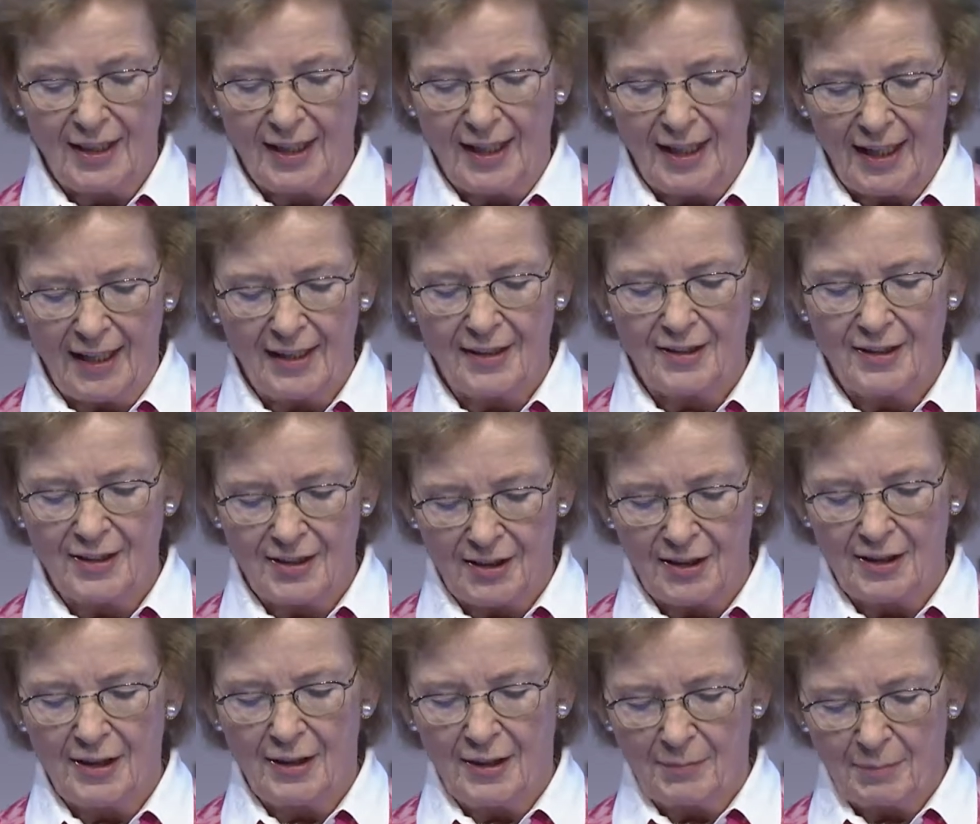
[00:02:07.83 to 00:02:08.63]

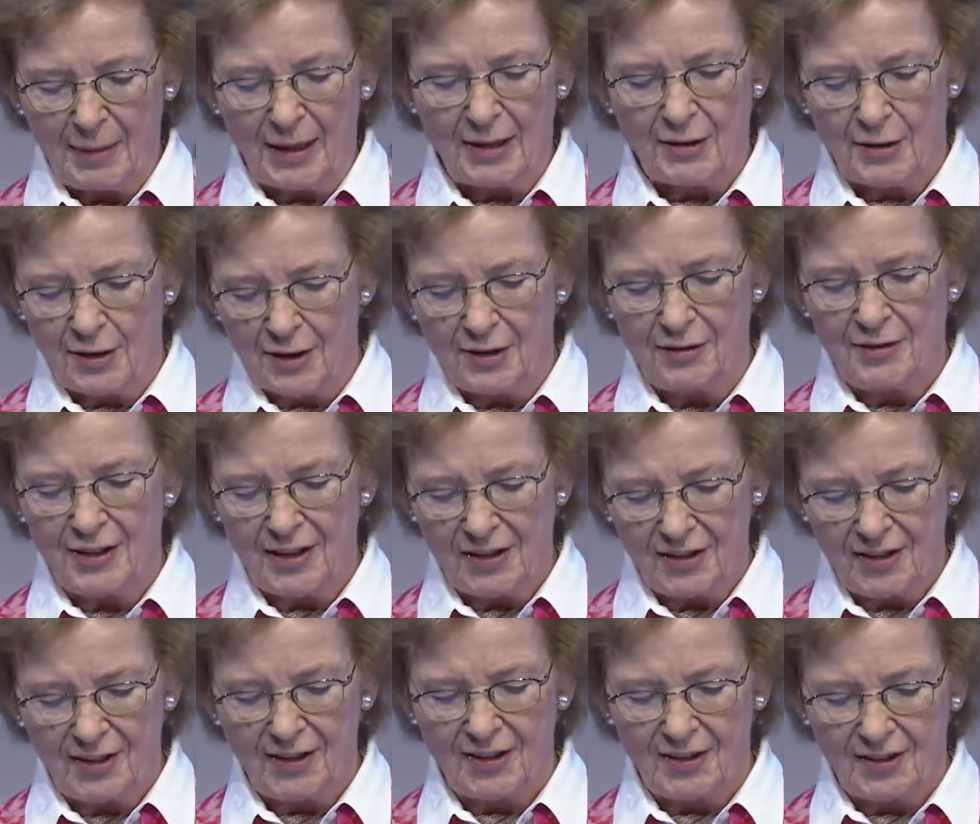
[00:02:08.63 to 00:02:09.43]
and by ordinary
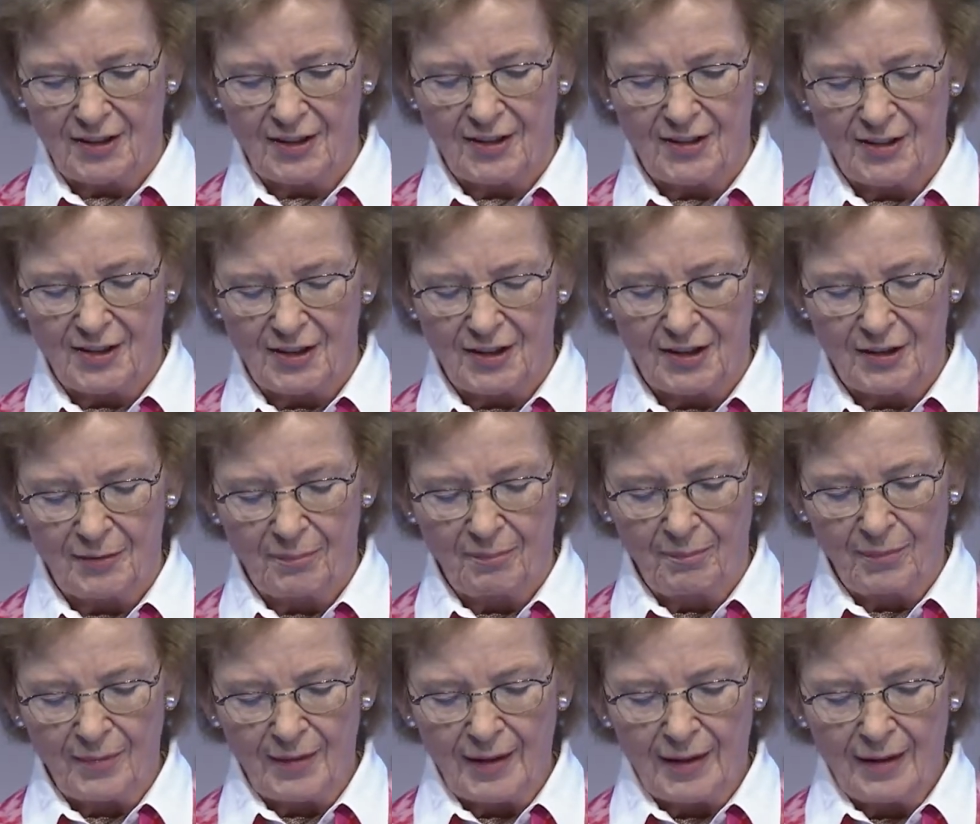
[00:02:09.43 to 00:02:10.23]
citizens.
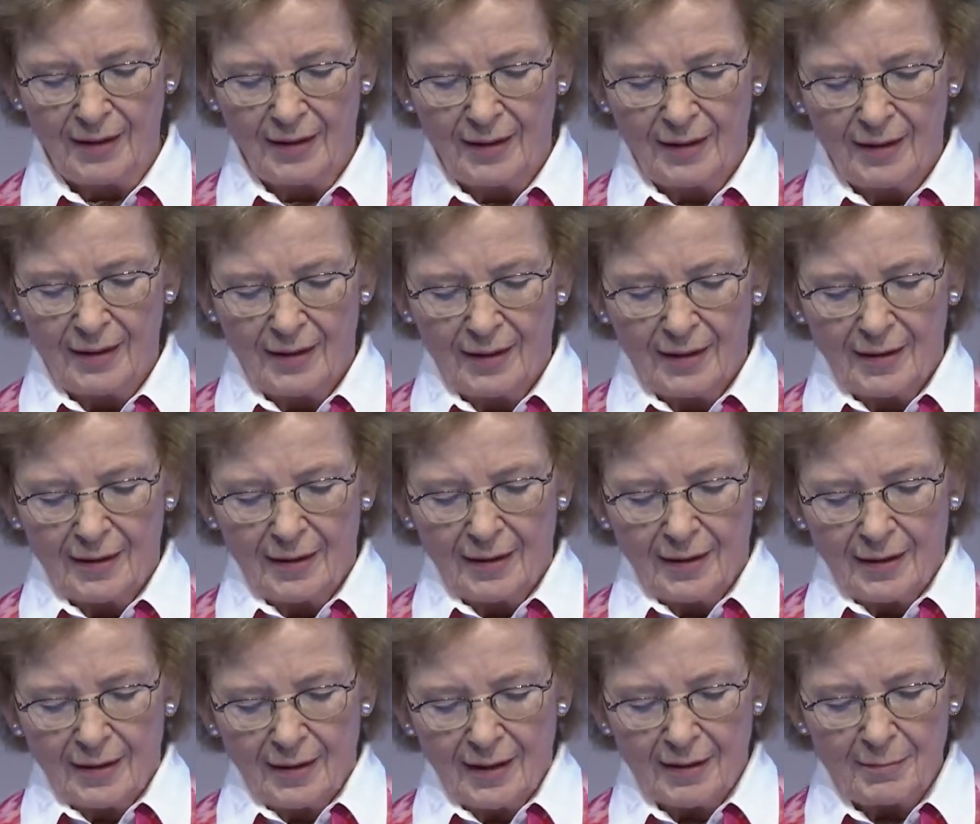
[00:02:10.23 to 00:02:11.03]

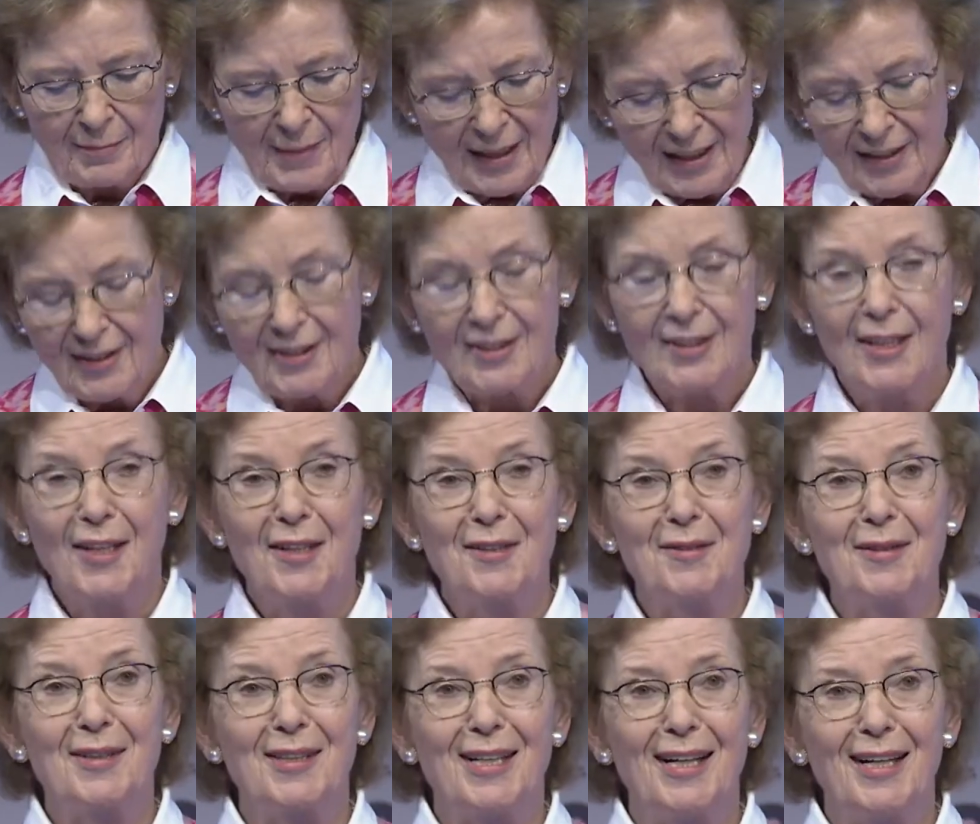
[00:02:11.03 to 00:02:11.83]
It might
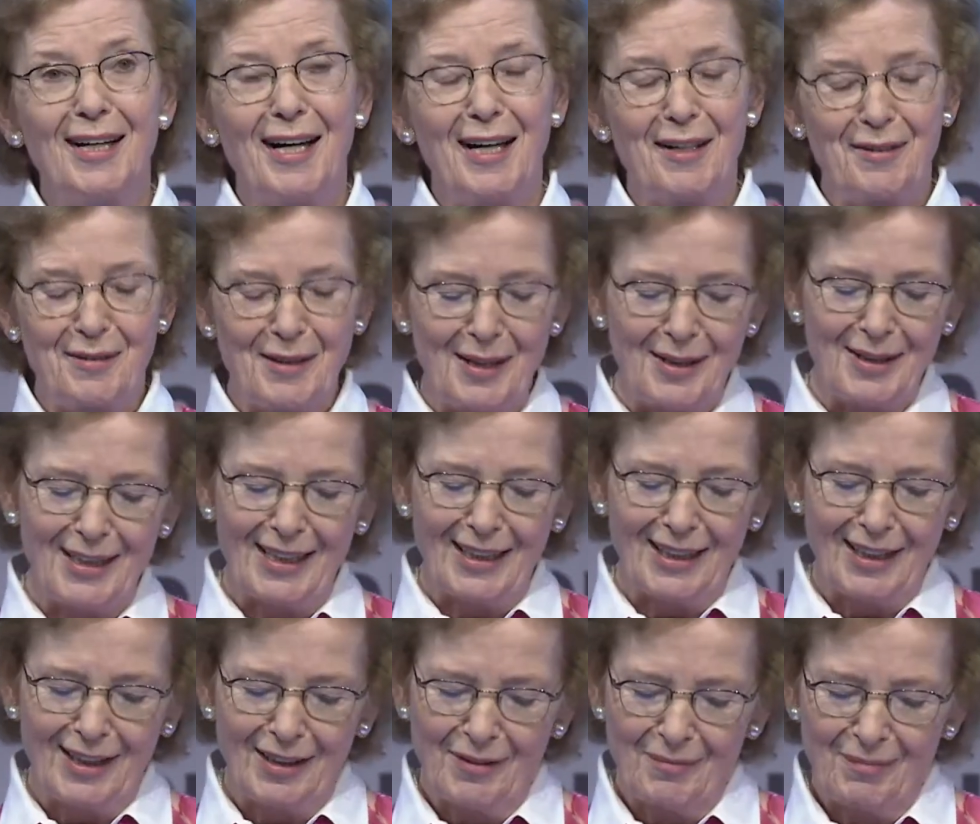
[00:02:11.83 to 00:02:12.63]
sound
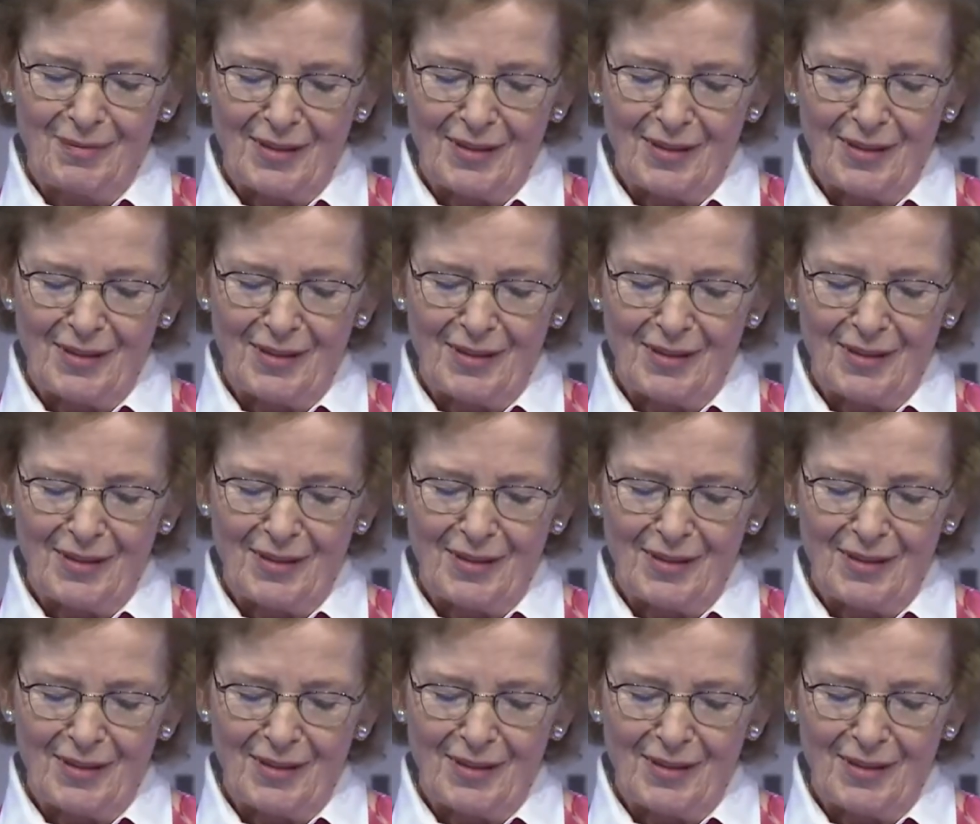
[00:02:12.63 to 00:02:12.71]
ironic